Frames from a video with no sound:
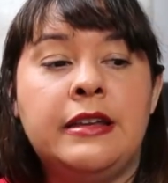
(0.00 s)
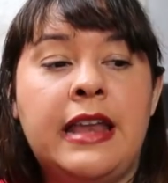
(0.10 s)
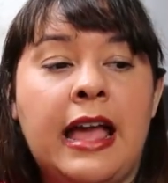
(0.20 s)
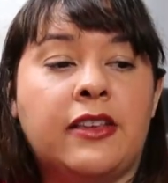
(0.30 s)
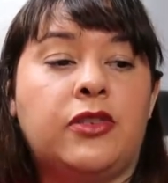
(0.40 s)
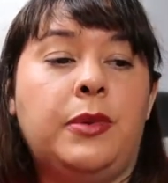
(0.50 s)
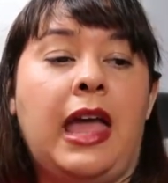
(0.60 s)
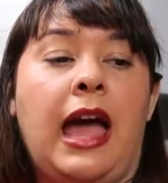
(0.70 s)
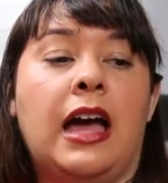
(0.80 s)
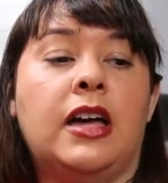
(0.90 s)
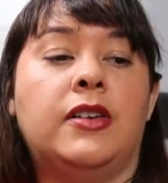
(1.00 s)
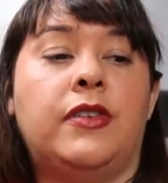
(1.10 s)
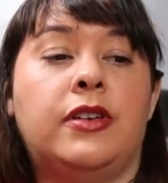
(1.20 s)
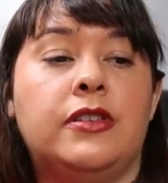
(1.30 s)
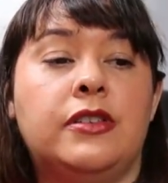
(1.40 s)
Next we
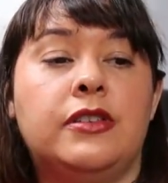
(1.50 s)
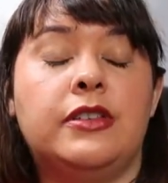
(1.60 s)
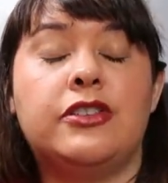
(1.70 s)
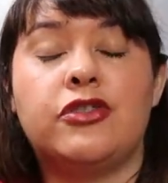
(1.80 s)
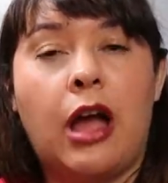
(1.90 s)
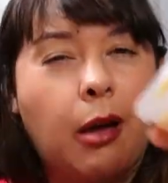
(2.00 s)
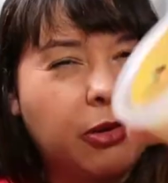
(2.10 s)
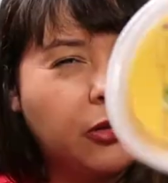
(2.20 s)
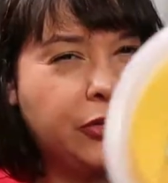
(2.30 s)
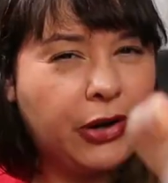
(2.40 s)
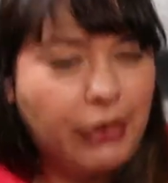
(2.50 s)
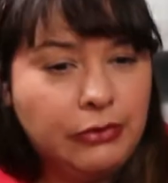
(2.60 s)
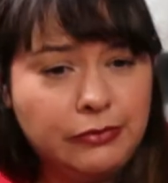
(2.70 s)
have Tropical Star